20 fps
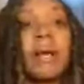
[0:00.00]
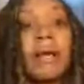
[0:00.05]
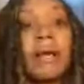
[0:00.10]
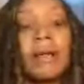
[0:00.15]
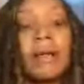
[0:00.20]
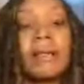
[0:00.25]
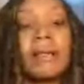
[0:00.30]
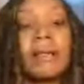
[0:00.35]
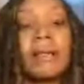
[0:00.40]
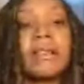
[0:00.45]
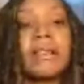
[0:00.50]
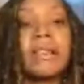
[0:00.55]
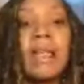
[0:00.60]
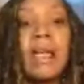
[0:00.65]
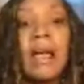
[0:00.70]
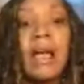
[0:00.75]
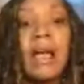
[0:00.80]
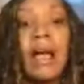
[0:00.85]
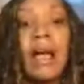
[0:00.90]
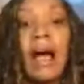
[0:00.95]

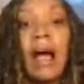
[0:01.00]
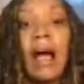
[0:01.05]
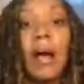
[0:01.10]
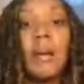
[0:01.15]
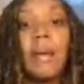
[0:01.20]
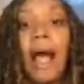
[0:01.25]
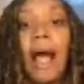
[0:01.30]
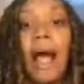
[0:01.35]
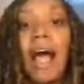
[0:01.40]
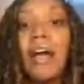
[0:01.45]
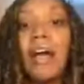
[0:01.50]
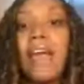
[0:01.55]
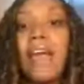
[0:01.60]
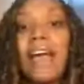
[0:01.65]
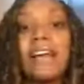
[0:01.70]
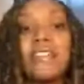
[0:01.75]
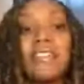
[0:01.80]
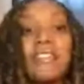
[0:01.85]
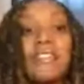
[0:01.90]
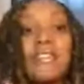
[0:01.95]
I've had to do a
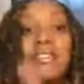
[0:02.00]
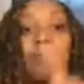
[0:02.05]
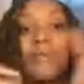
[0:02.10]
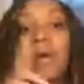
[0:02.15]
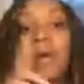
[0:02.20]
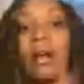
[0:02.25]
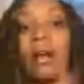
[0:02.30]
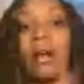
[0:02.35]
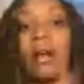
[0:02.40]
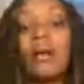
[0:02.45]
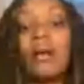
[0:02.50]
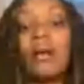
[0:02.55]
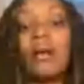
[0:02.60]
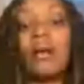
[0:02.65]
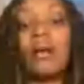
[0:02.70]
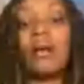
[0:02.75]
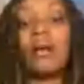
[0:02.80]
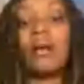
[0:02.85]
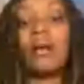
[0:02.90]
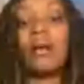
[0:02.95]
complete
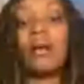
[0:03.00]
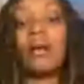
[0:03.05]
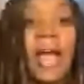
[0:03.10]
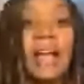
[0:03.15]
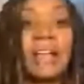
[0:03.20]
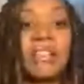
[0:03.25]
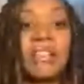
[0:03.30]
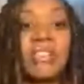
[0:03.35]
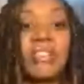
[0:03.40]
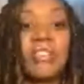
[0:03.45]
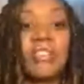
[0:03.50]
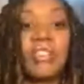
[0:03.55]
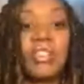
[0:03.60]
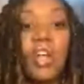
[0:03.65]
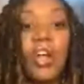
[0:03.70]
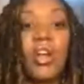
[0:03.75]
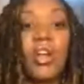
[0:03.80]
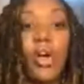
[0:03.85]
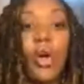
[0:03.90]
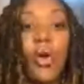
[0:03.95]
180, had
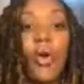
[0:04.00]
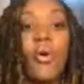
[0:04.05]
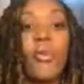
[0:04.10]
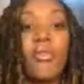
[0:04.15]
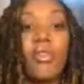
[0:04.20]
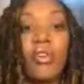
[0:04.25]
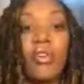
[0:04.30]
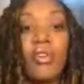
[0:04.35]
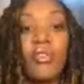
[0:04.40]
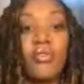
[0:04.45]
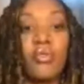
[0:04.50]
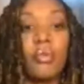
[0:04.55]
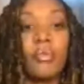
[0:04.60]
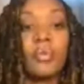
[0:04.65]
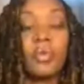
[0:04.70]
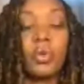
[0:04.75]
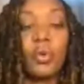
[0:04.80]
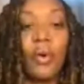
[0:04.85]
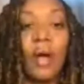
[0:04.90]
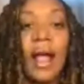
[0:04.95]
to start over
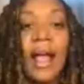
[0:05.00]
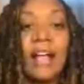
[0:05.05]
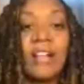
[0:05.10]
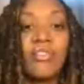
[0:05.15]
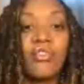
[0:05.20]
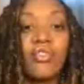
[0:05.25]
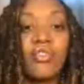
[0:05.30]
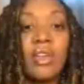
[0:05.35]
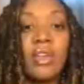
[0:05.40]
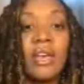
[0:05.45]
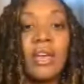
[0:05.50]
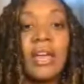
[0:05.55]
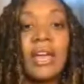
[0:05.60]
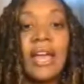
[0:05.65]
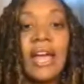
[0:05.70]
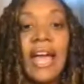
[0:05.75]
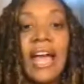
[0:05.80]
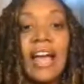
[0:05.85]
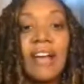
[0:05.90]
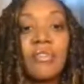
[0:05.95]
from scratch
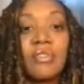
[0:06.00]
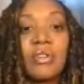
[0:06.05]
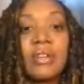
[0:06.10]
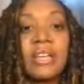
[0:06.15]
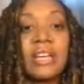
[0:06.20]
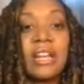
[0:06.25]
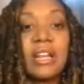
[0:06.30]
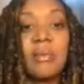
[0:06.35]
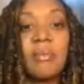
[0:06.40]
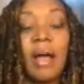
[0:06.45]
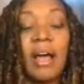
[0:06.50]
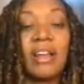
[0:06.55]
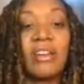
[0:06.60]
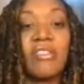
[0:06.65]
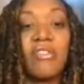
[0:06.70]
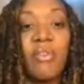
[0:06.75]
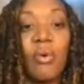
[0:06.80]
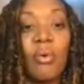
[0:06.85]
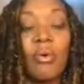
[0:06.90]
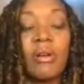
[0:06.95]
after getting my
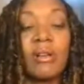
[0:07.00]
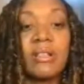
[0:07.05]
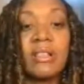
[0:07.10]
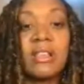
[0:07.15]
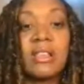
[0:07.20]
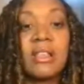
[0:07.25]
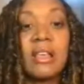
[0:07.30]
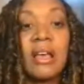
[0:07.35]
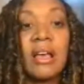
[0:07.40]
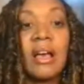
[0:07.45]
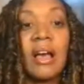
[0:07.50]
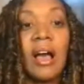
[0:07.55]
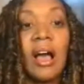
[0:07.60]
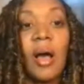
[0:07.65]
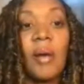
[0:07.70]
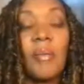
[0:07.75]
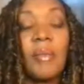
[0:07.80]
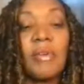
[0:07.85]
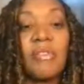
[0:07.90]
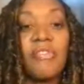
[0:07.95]
divorce.
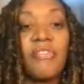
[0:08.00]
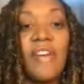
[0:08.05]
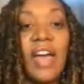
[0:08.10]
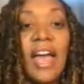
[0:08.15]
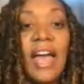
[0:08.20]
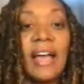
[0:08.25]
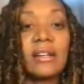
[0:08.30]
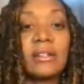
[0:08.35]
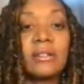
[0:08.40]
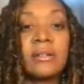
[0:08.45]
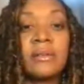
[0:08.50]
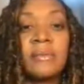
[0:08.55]
In fact,